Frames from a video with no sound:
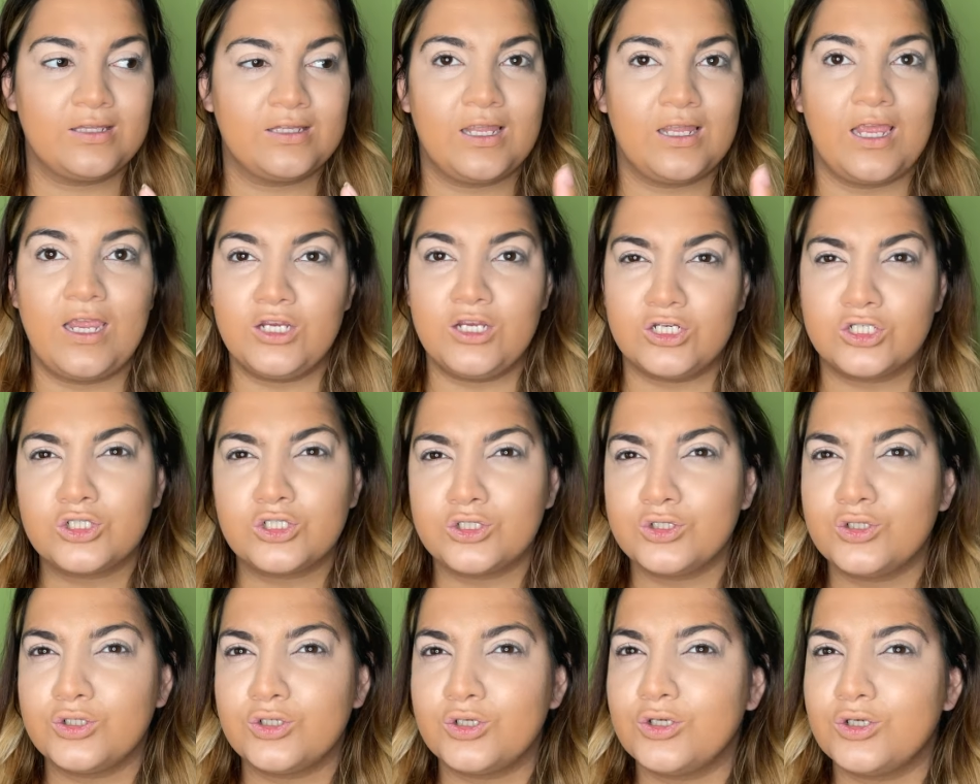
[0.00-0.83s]

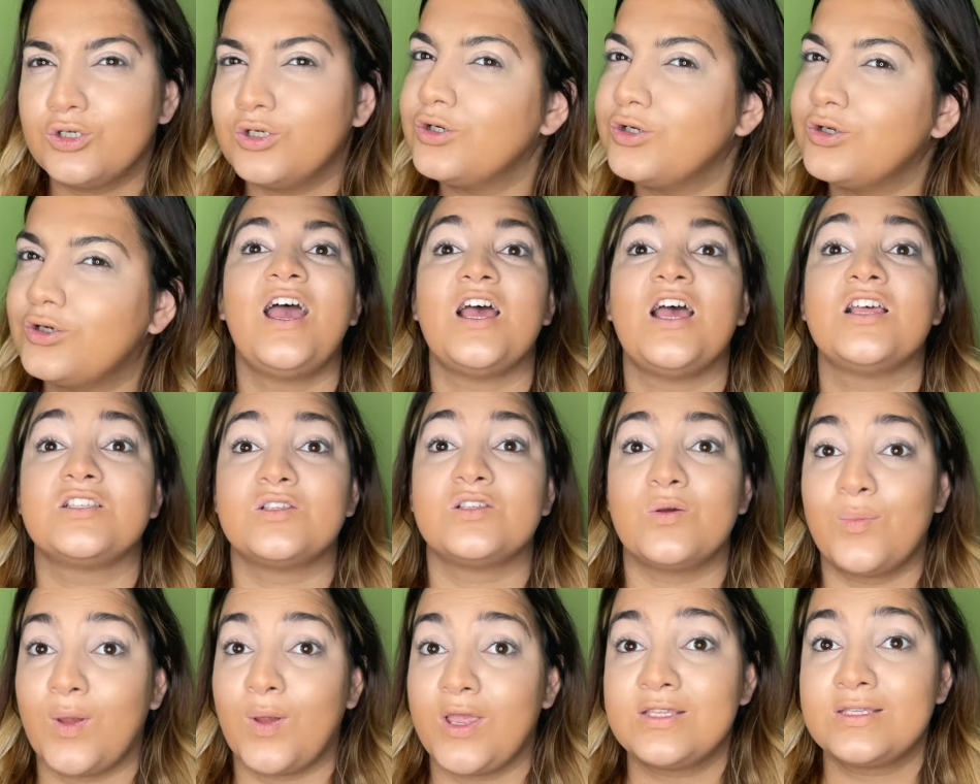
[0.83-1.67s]
issue. Yeah, so
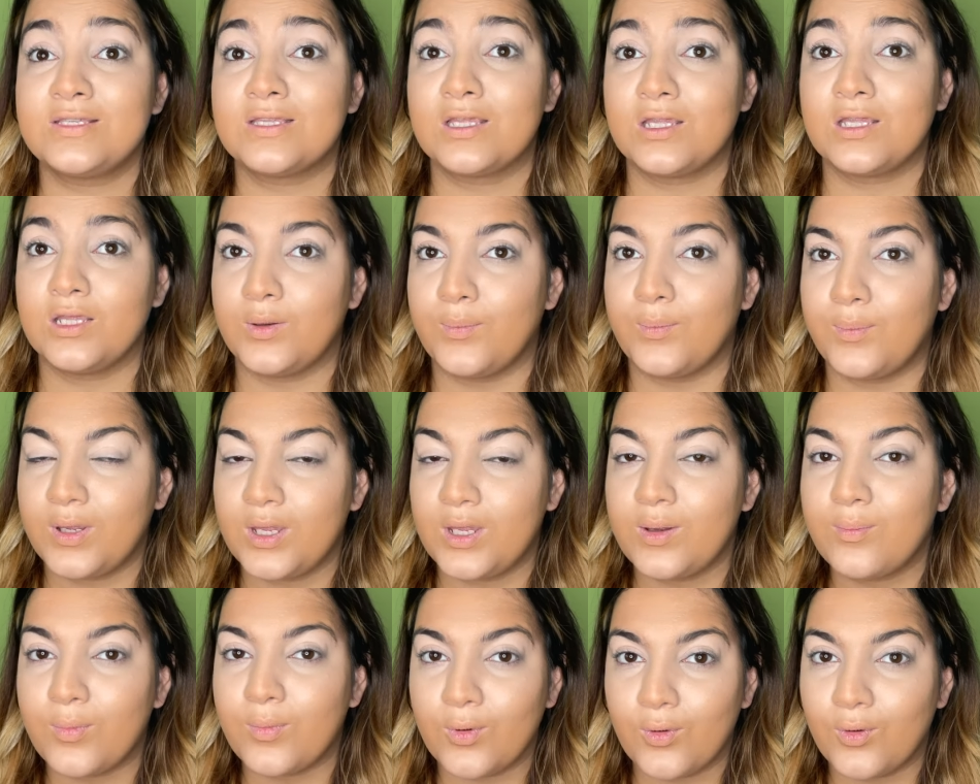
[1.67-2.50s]
basically
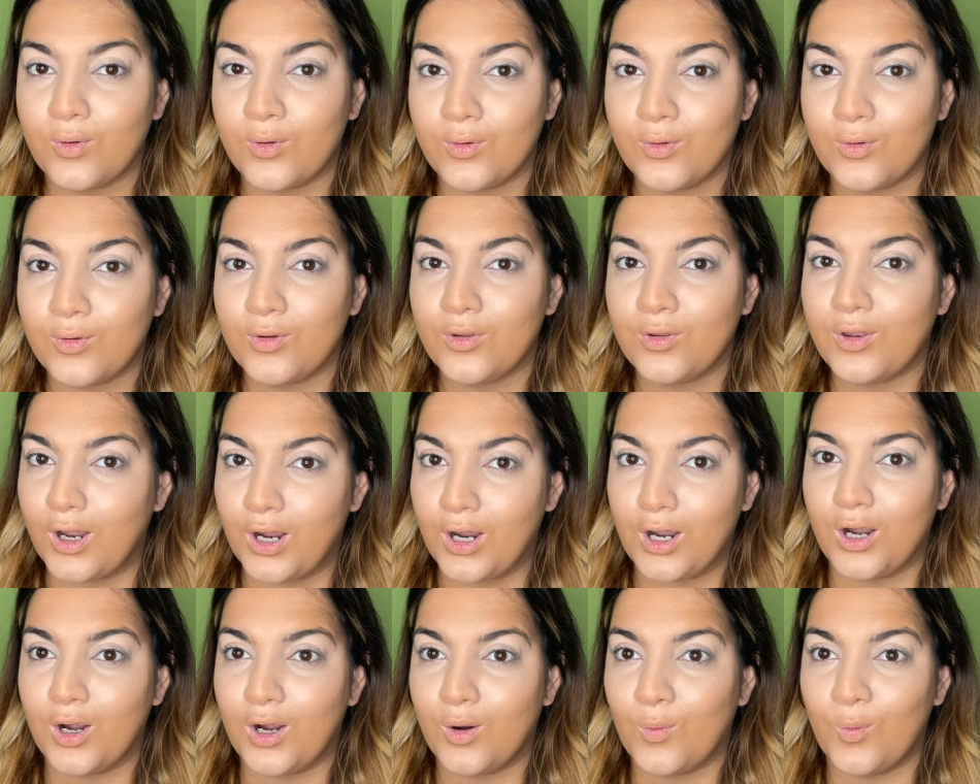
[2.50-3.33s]
people
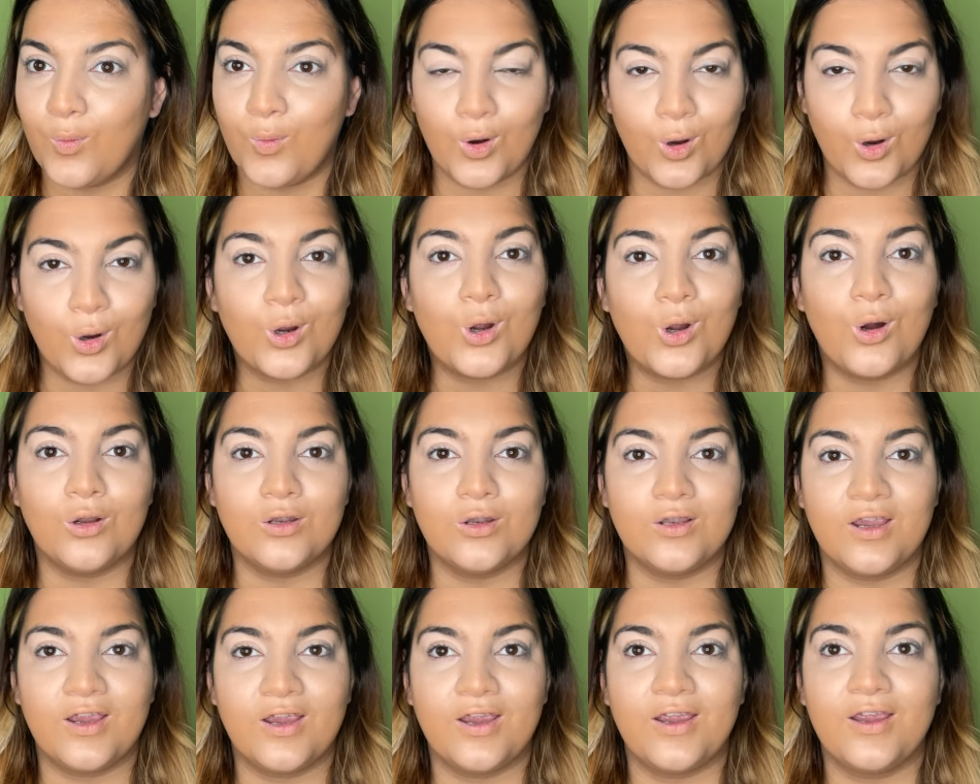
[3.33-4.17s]
that work all
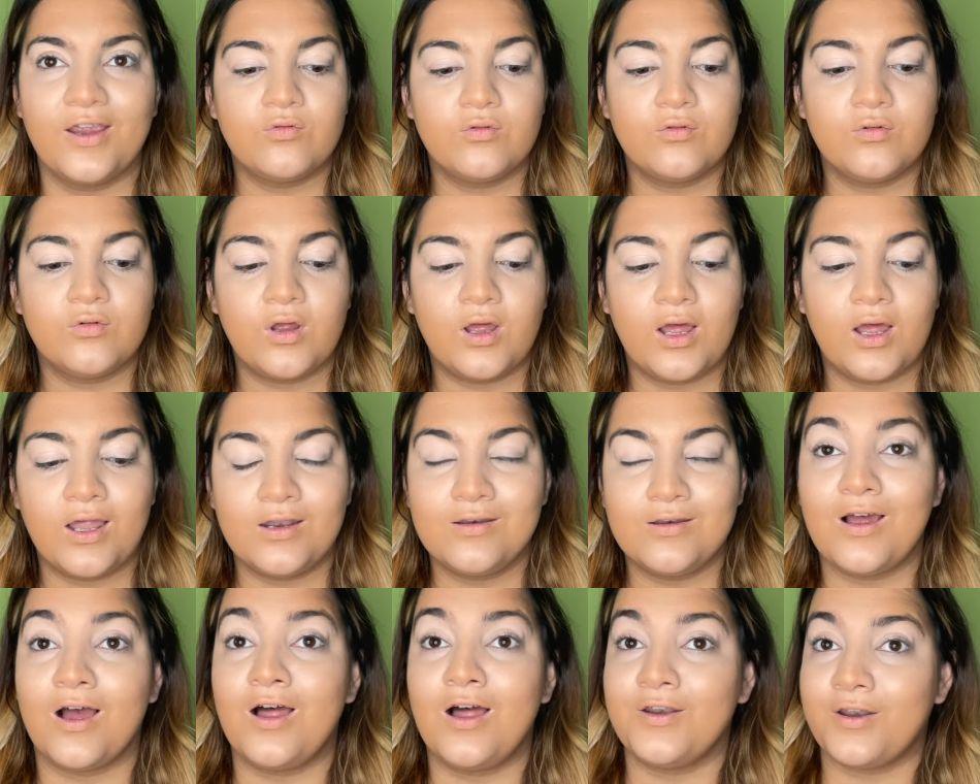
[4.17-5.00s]
day
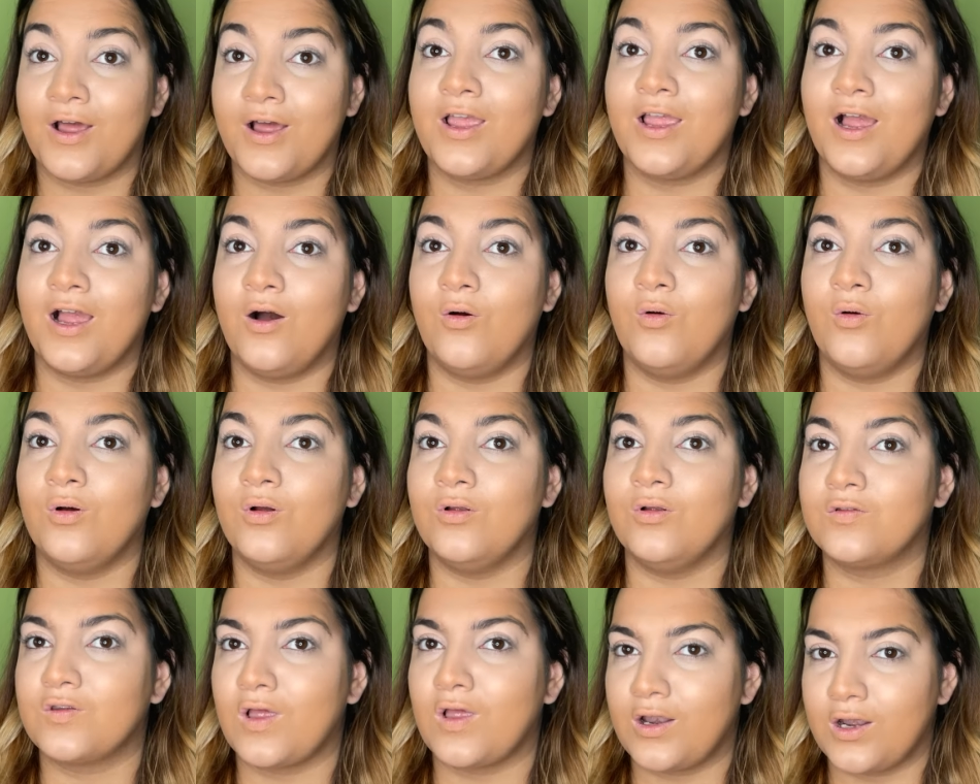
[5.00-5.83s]
and our night
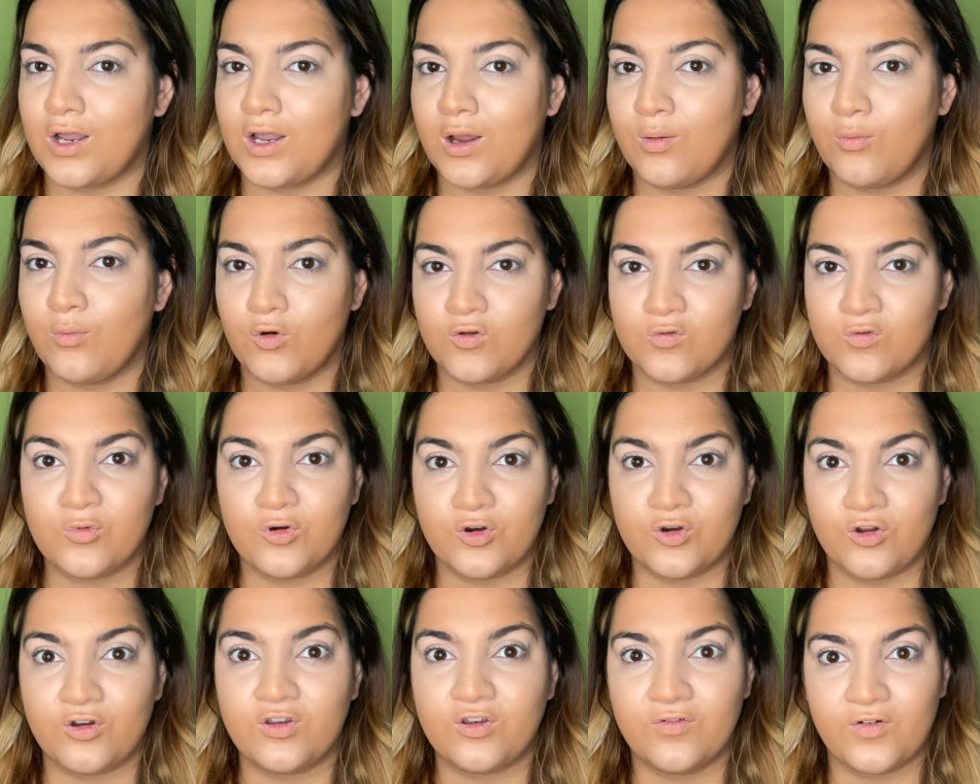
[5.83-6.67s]
owls and our most
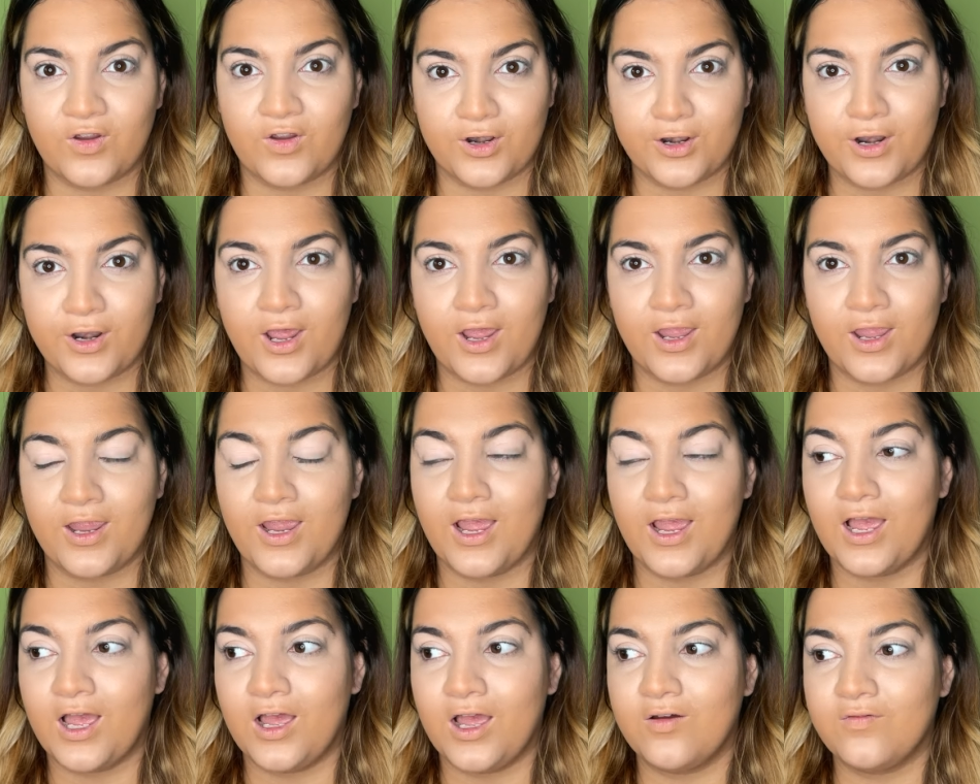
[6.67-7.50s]
productive at night
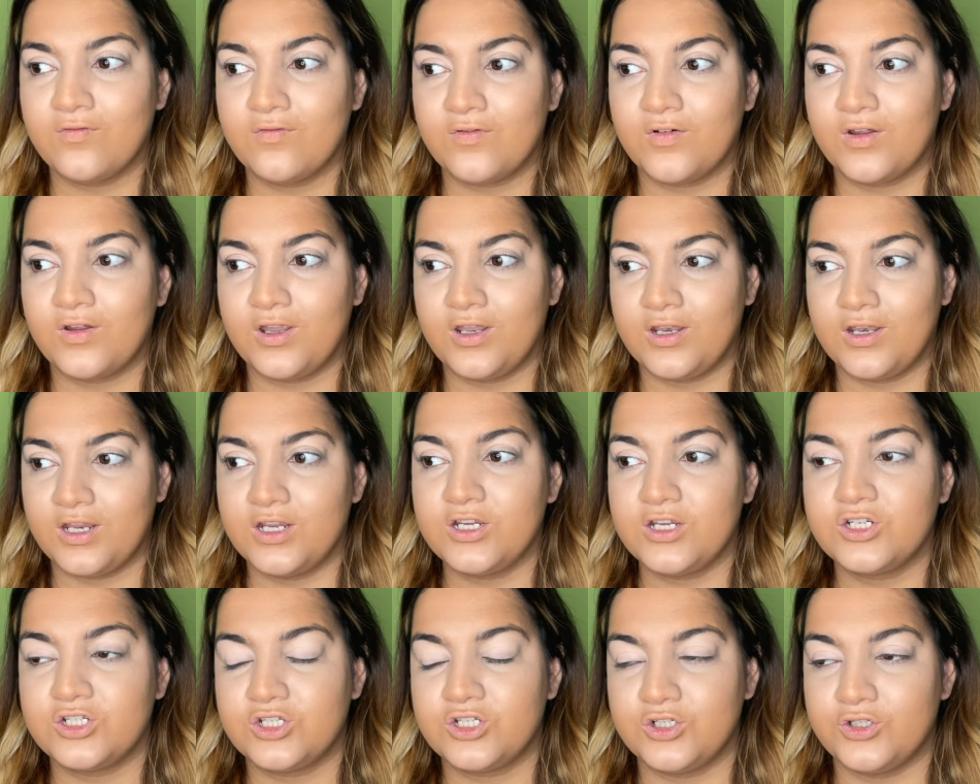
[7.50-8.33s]
have an
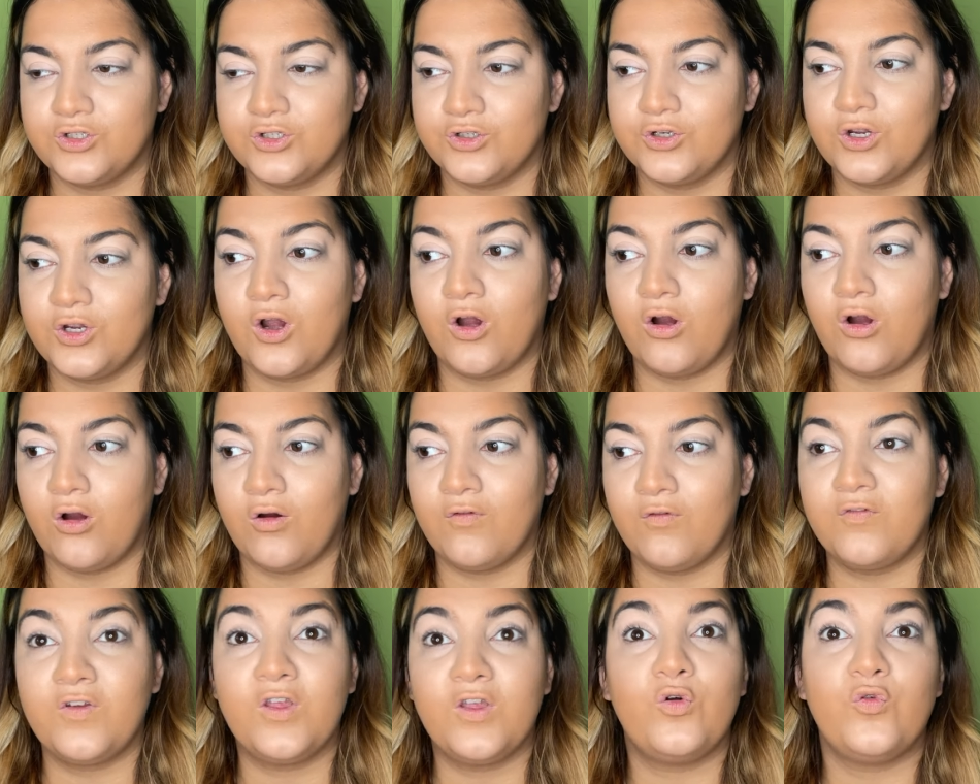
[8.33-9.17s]
issue or
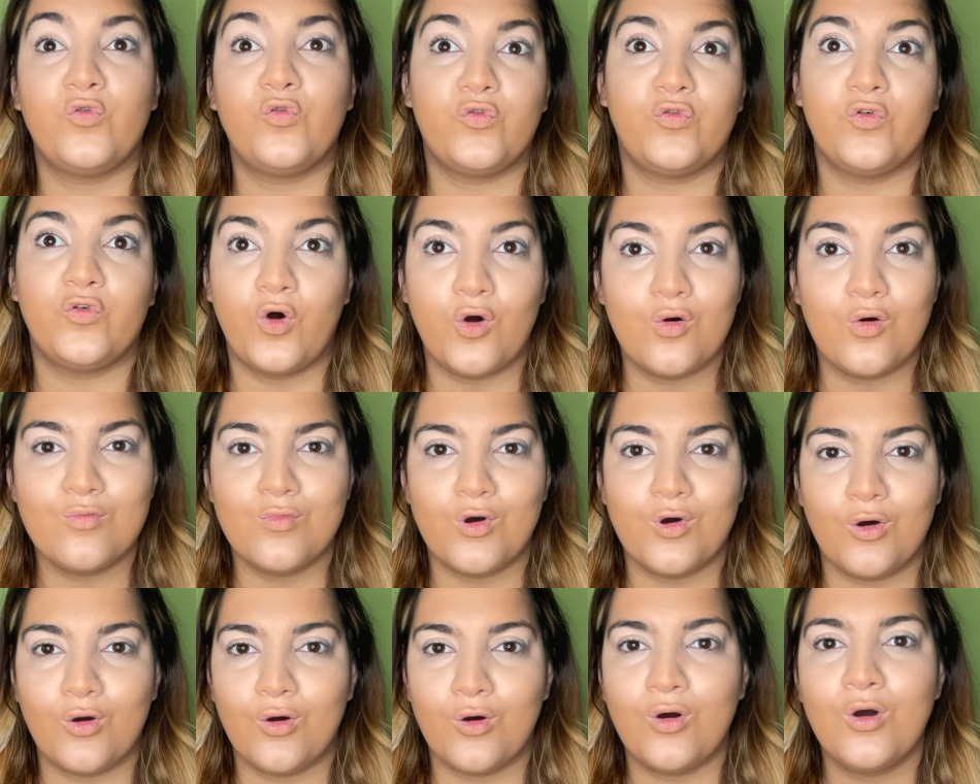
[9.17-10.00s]
feel
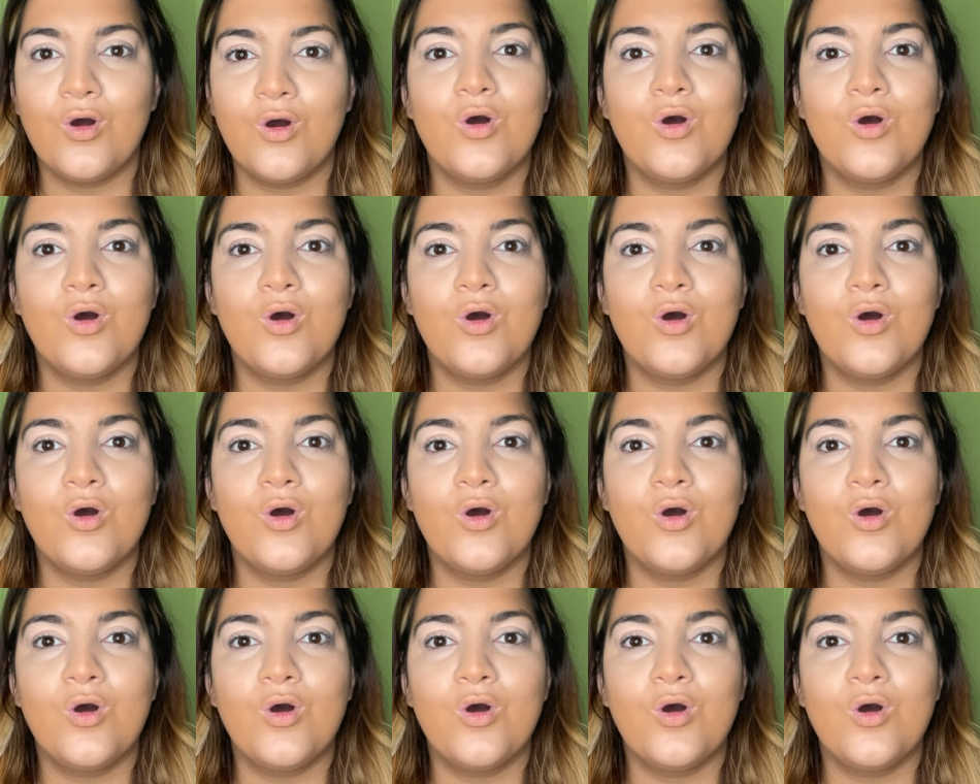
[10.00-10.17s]
FOMO